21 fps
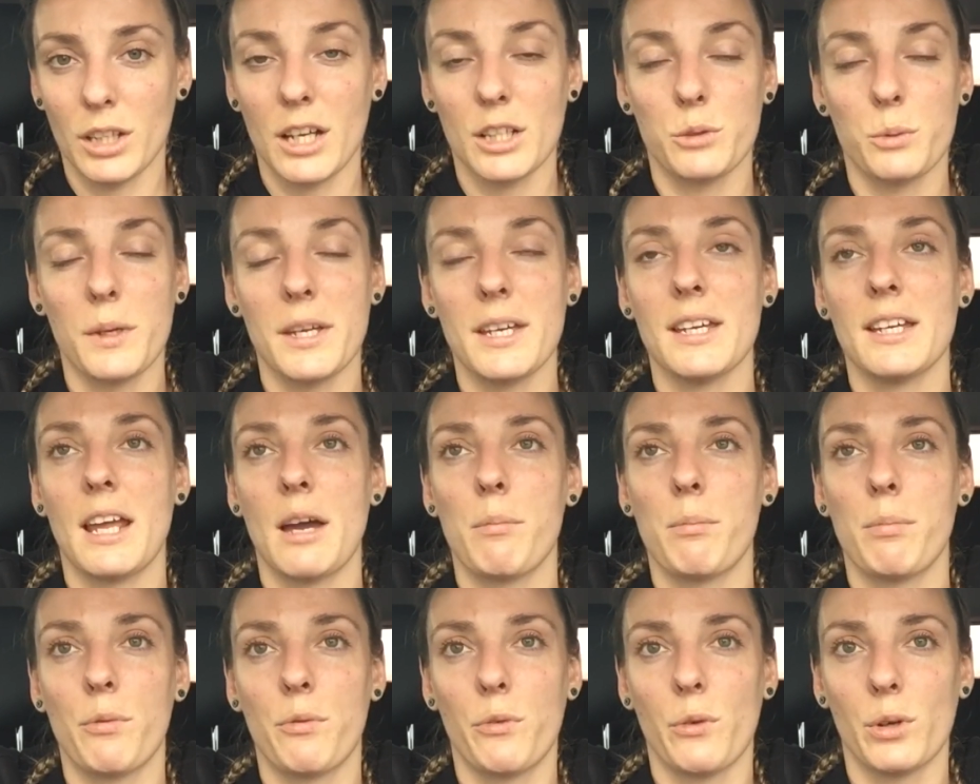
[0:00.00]
I tweeted
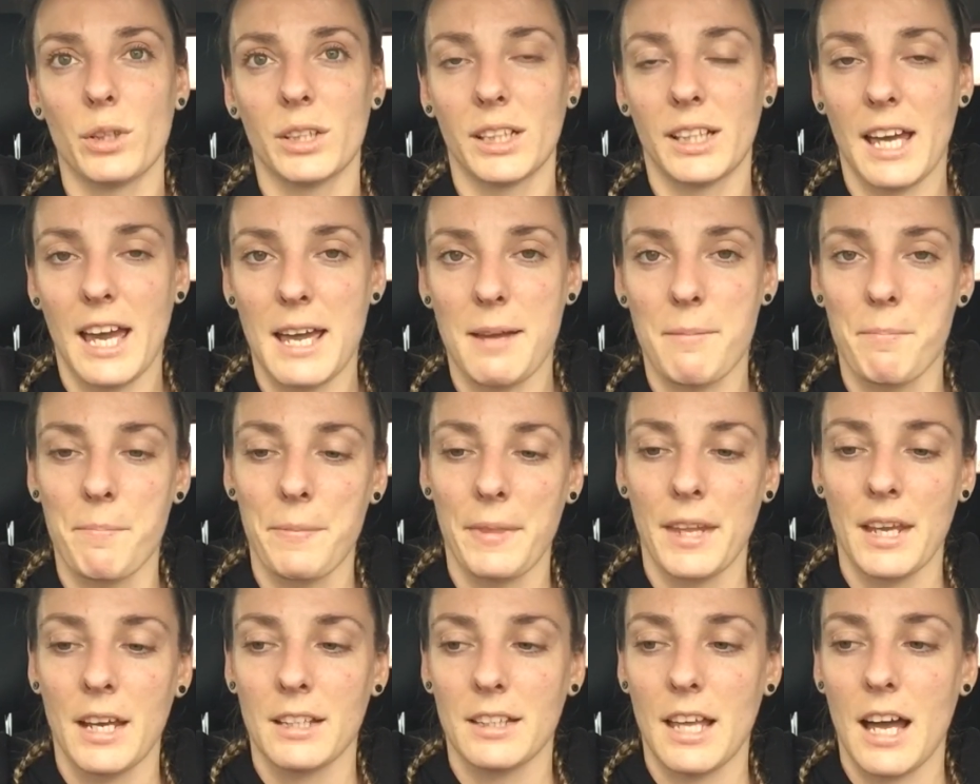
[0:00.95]
out before the game
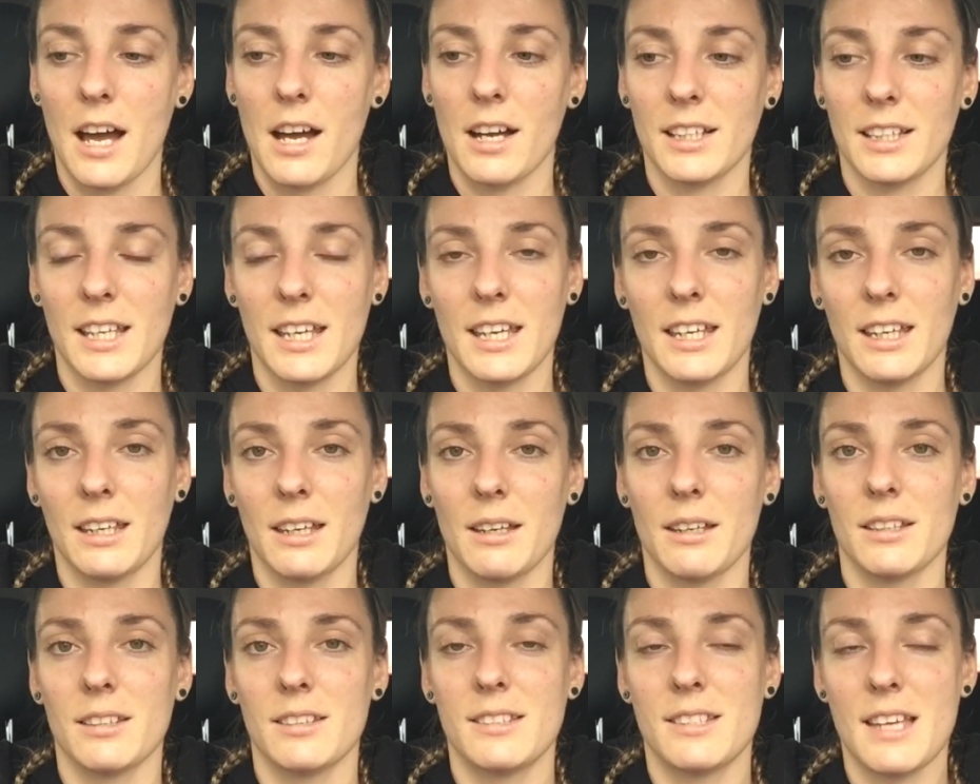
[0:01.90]
that I think
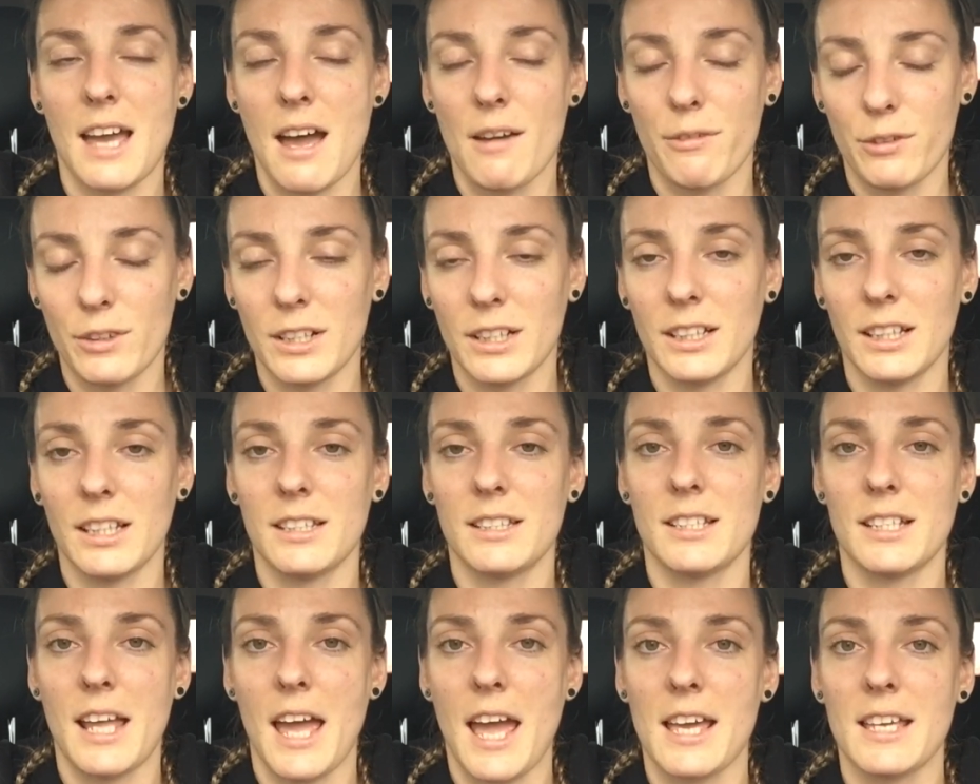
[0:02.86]
definitely
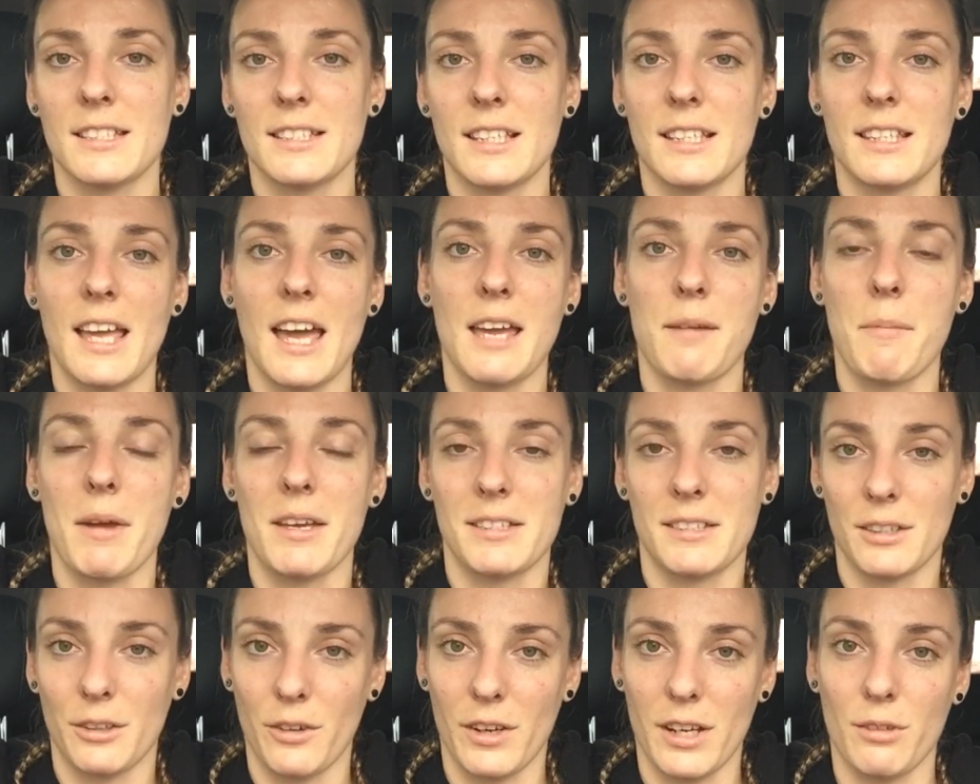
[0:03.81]
today is the day
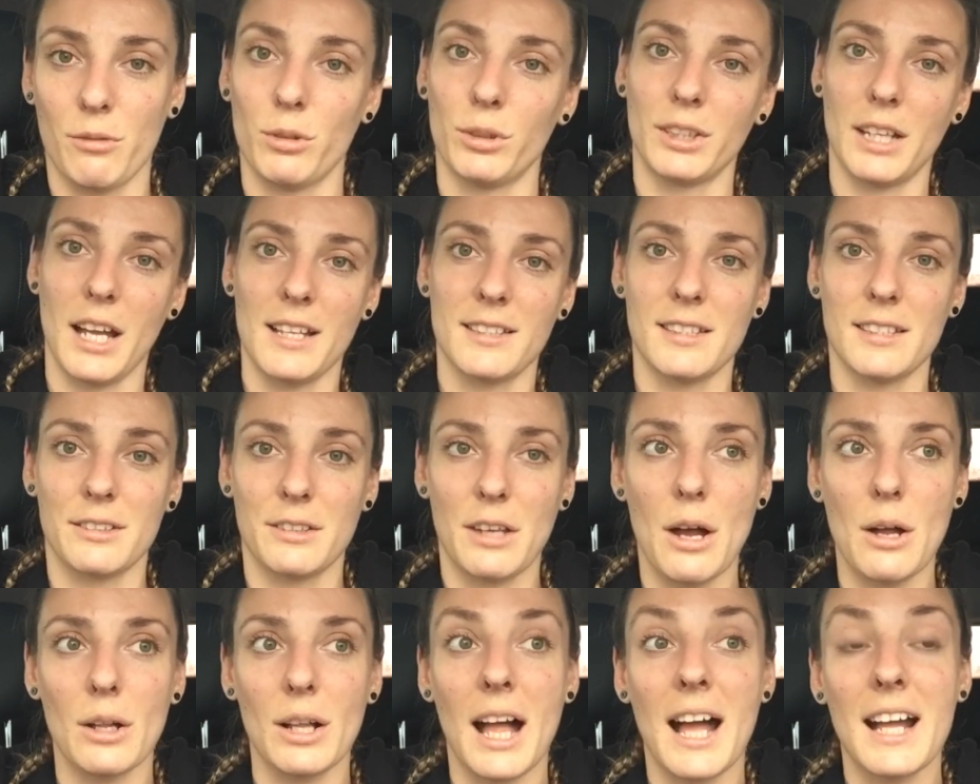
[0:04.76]
Mason Greenwood gets his
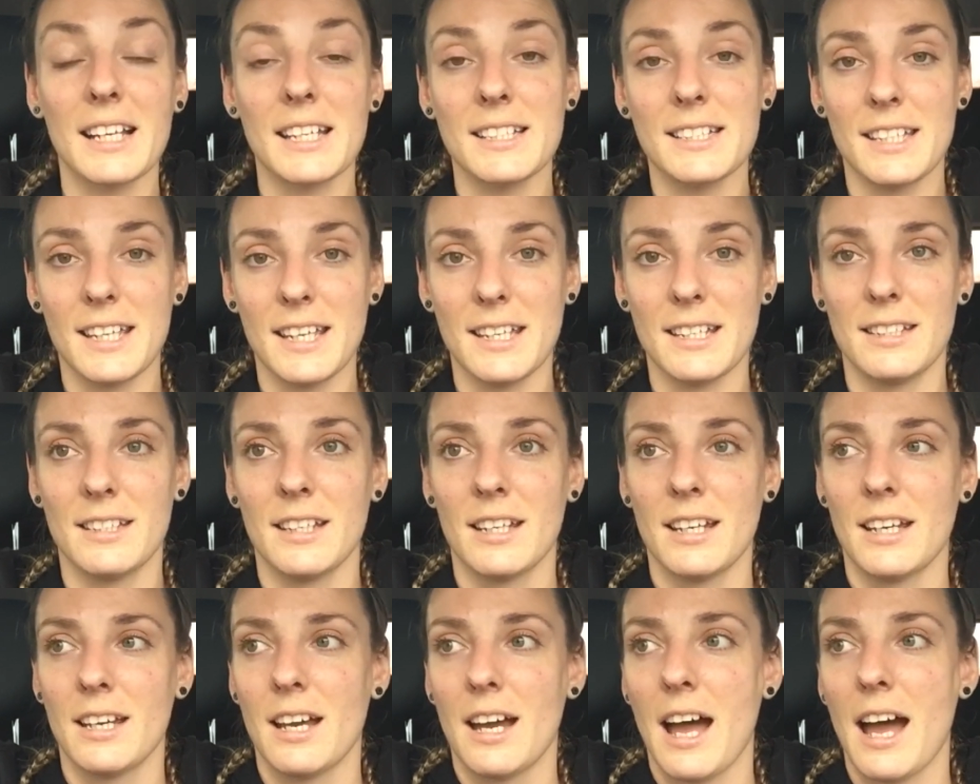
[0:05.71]
goal, and he did,
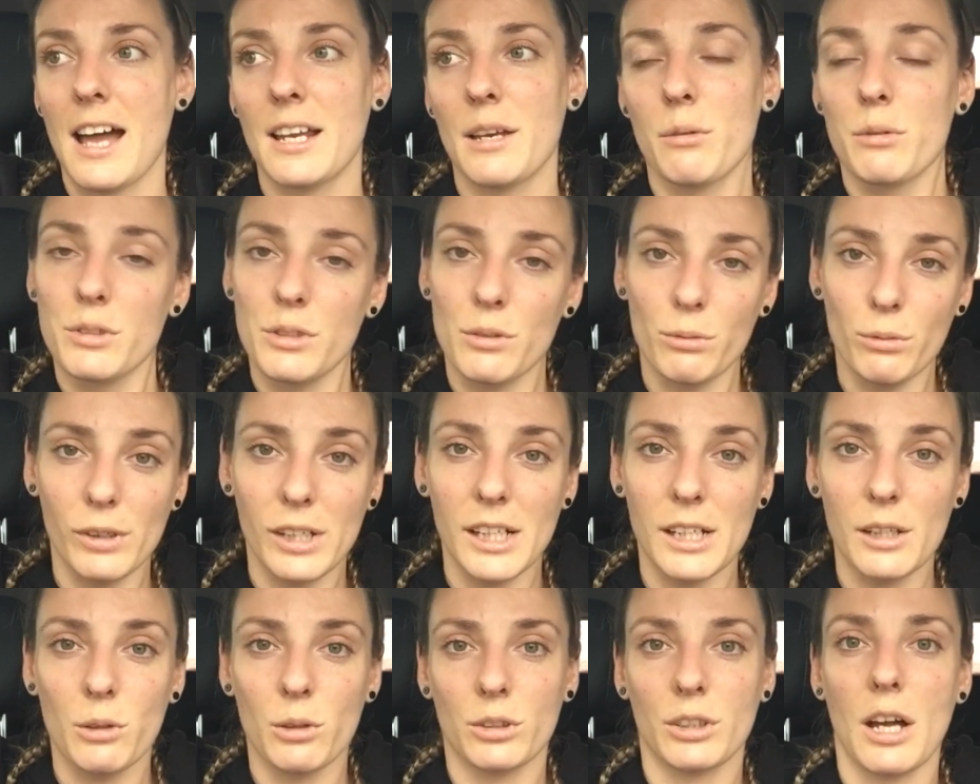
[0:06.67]
and it was a
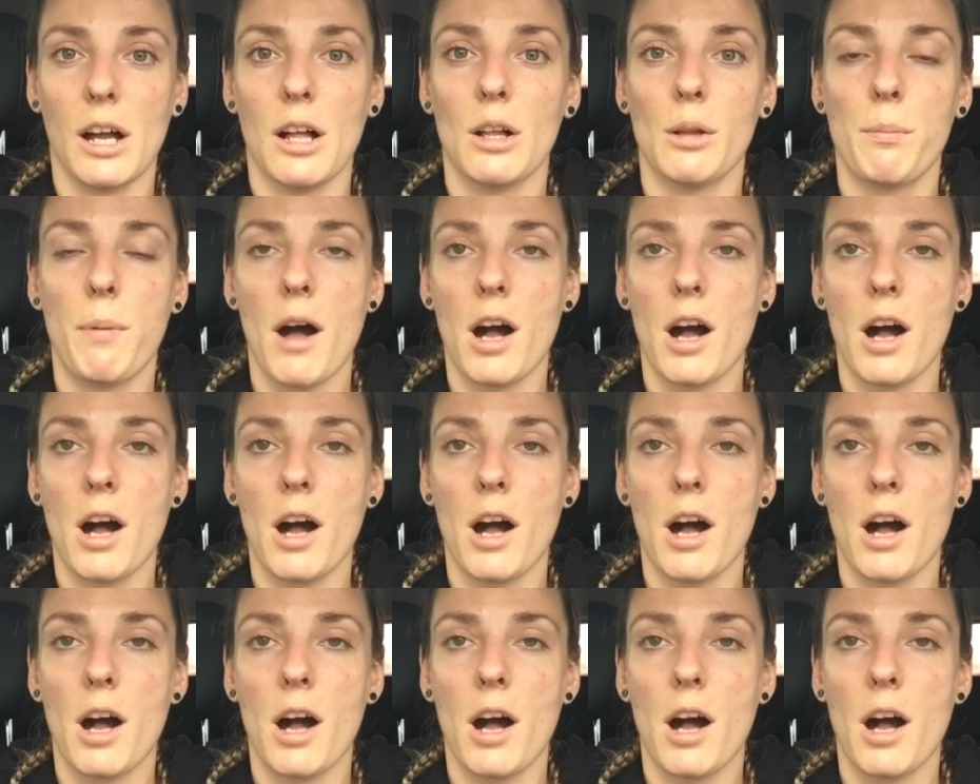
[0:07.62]
really good goal.